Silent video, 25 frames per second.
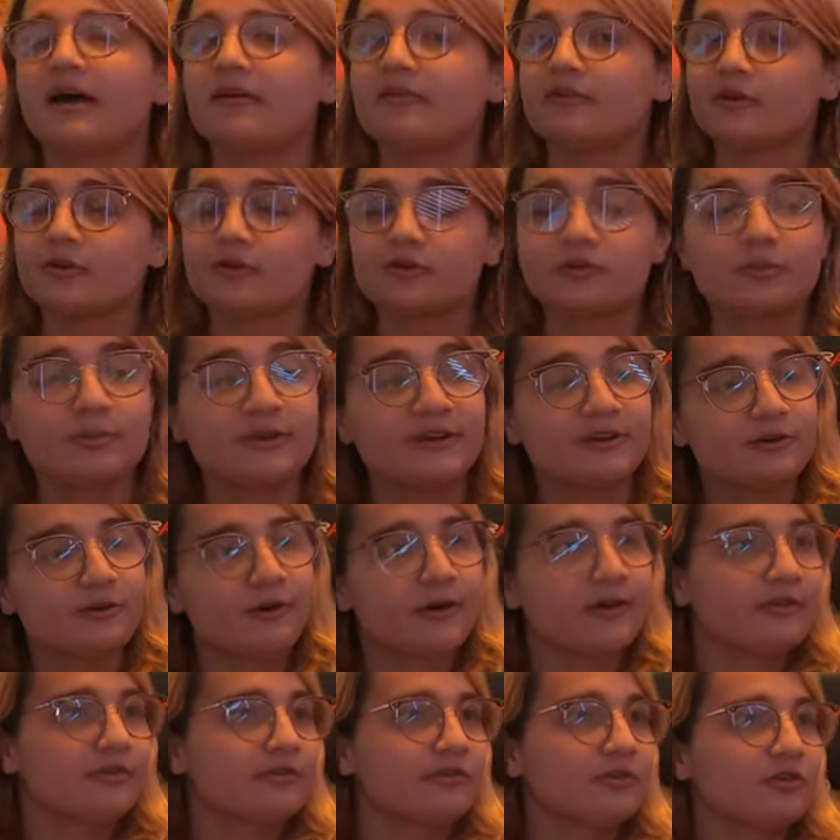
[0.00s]
I've also been
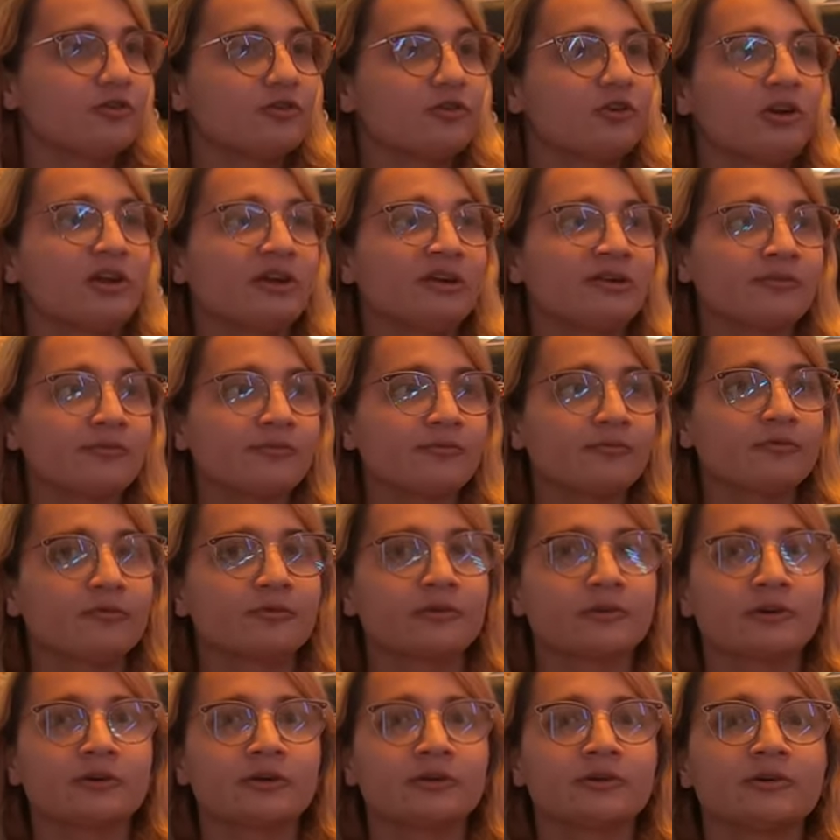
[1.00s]
transitioning
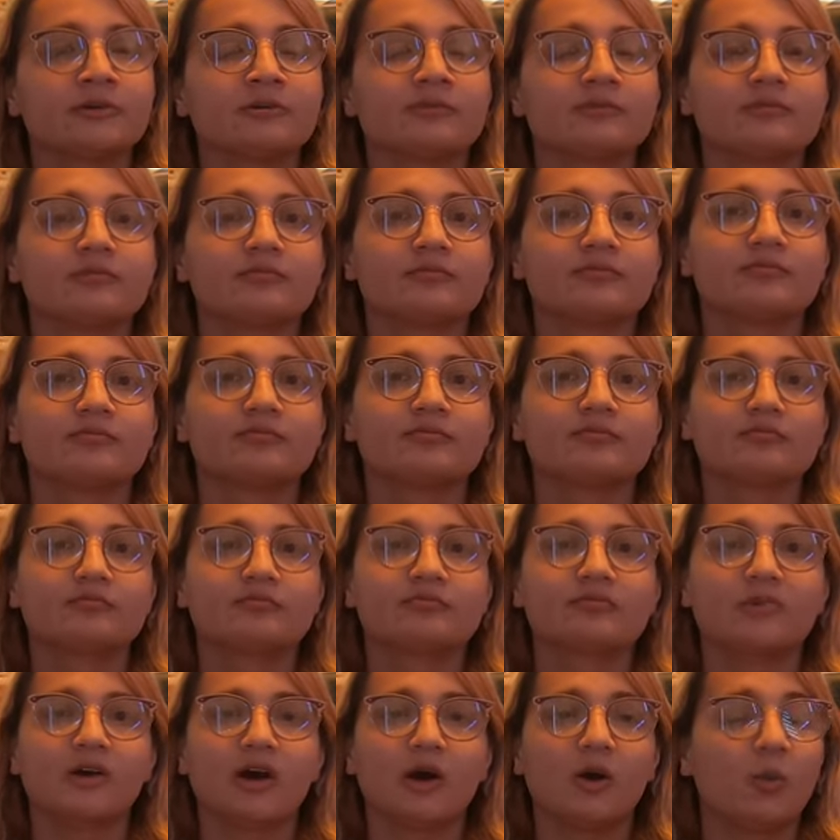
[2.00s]
for
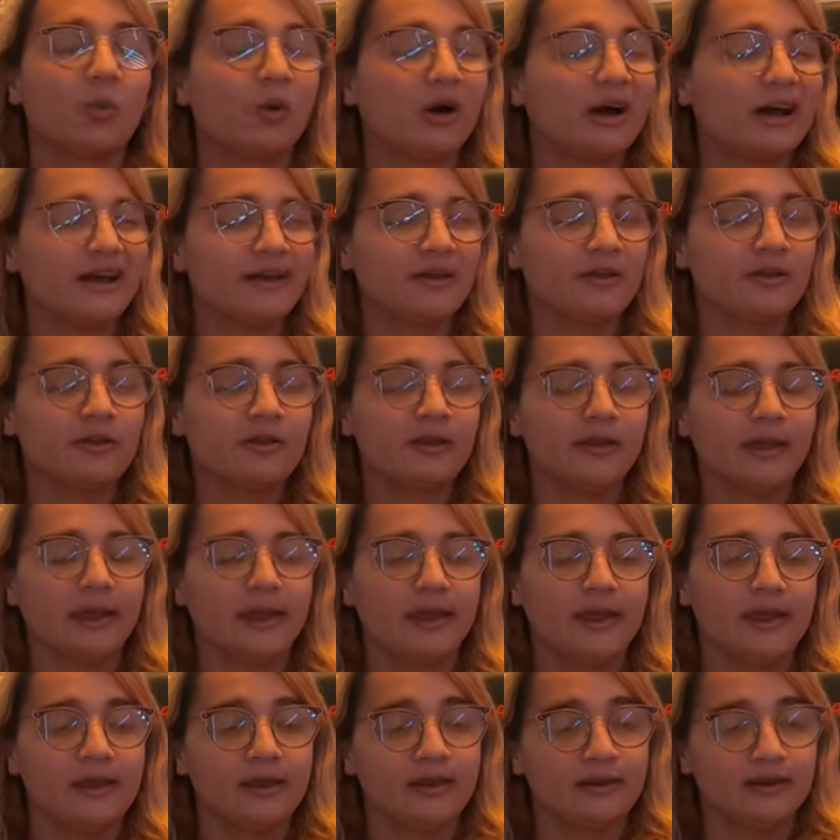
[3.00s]
a while,
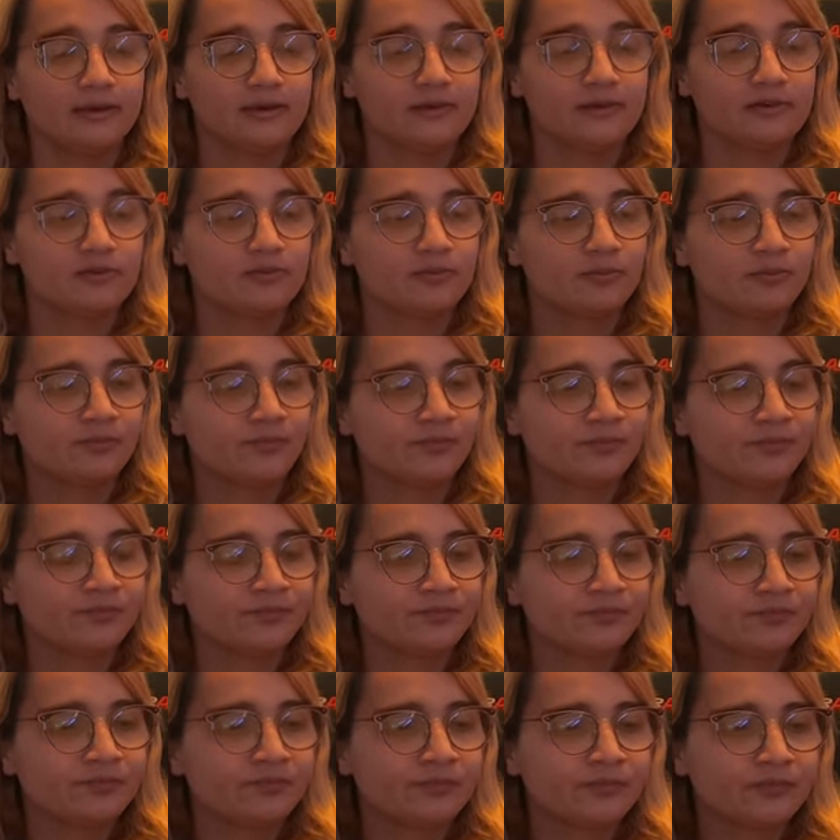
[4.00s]
and
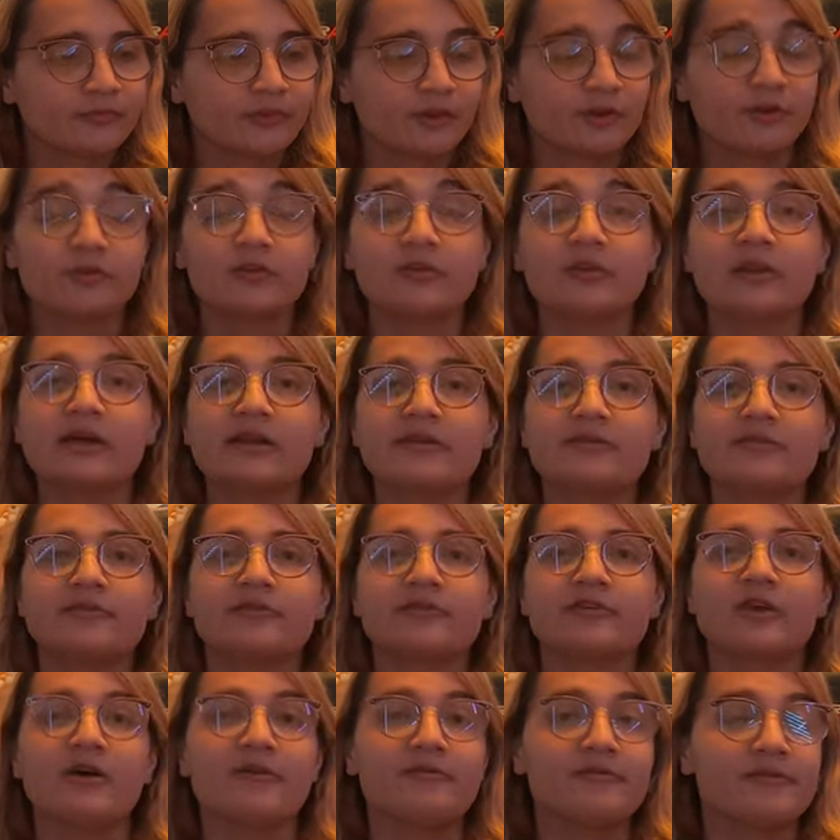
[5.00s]
there's a lot of
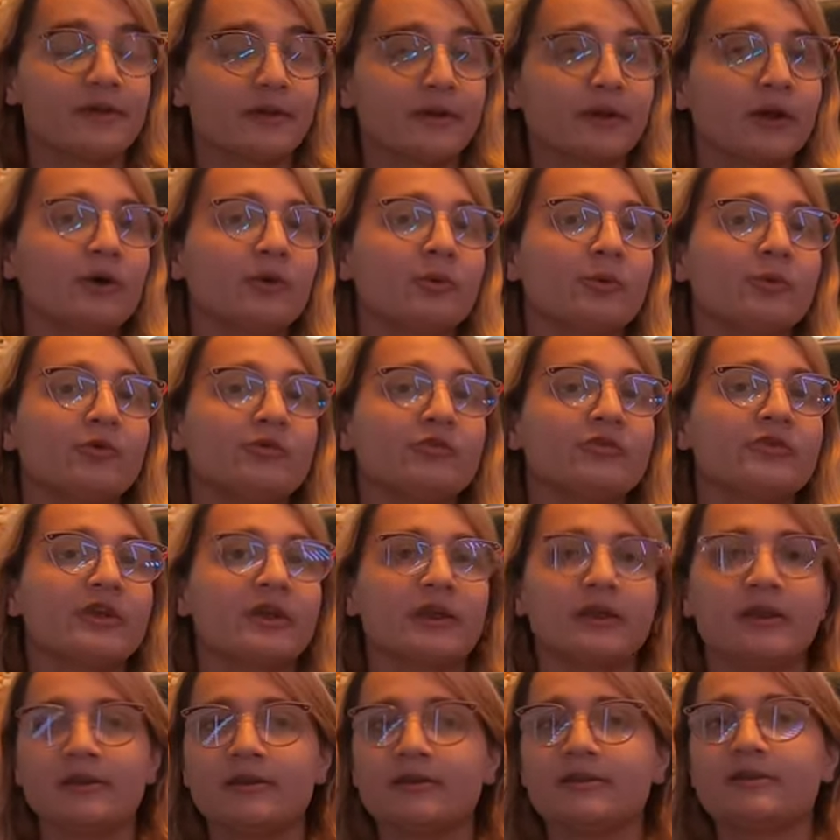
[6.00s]
stuff that goes
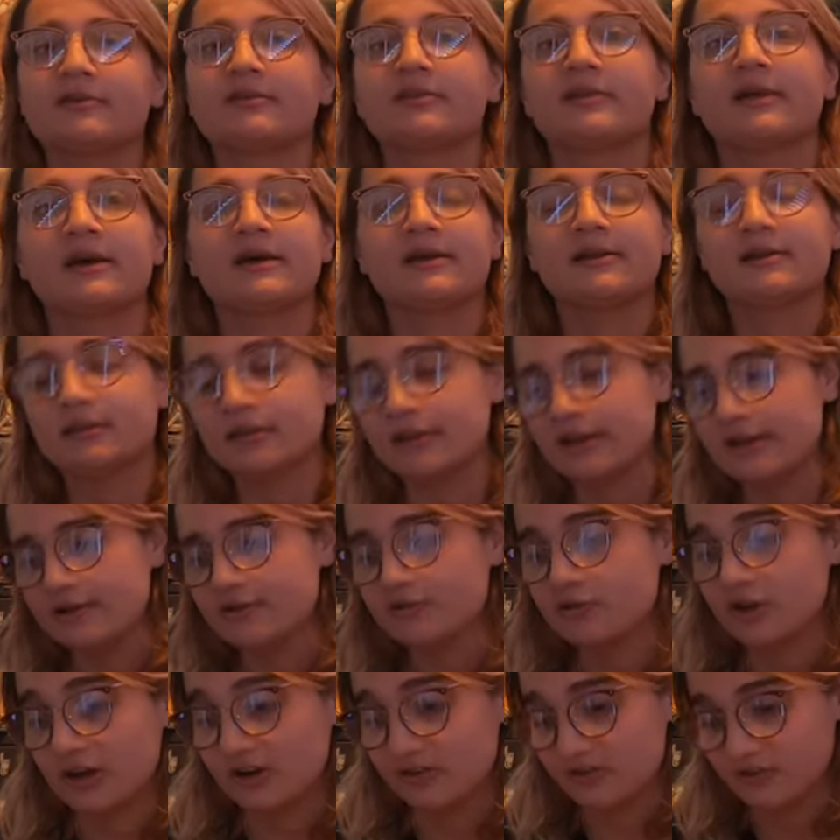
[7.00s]
into that,
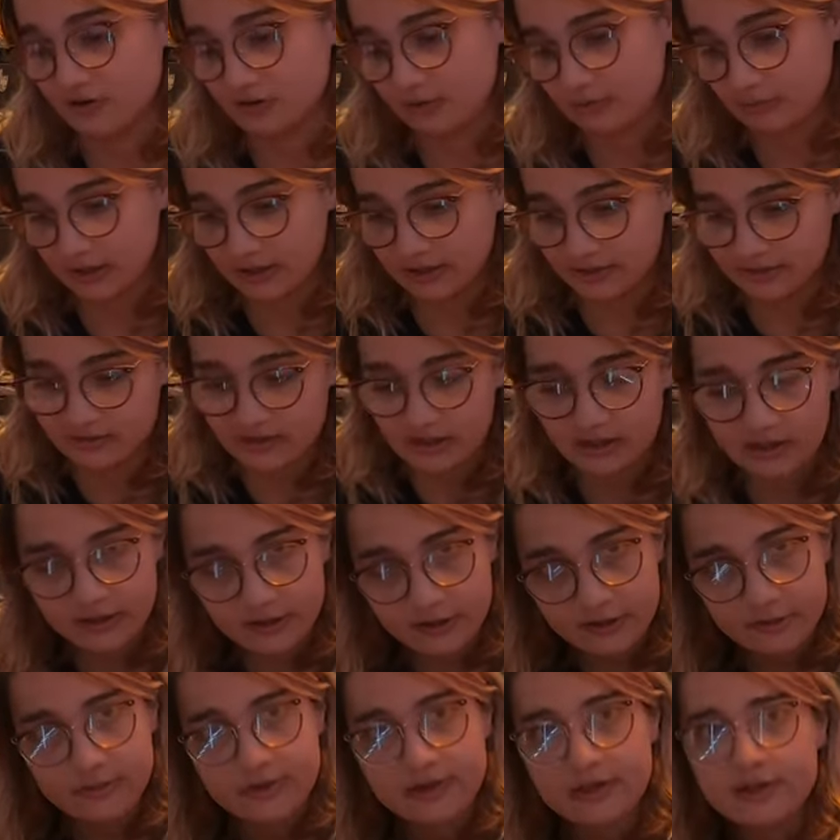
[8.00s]
like changing my
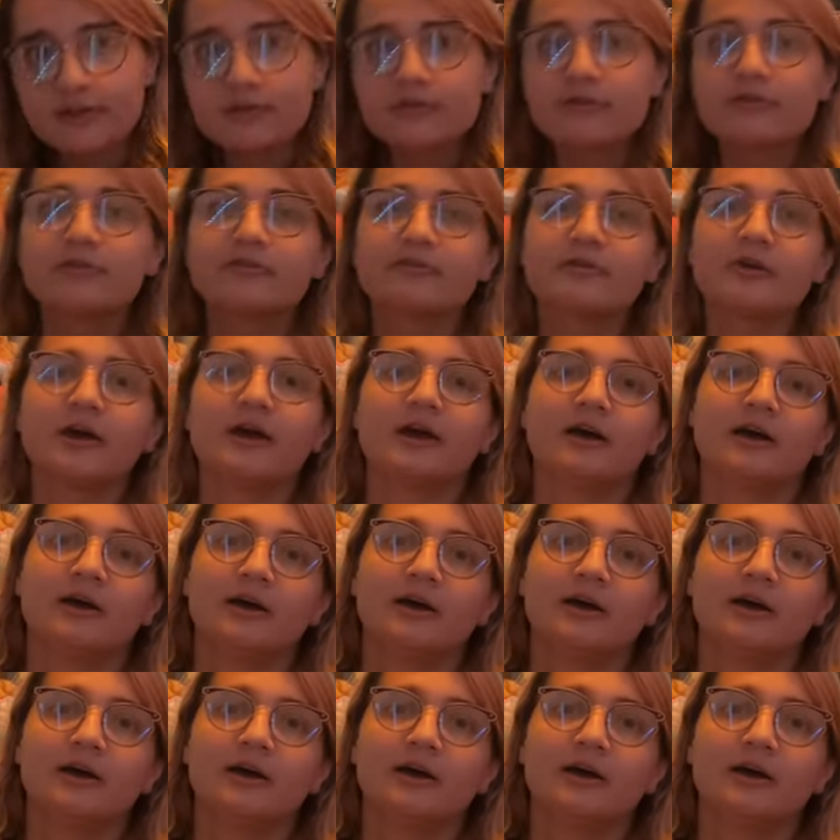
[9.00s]
documents,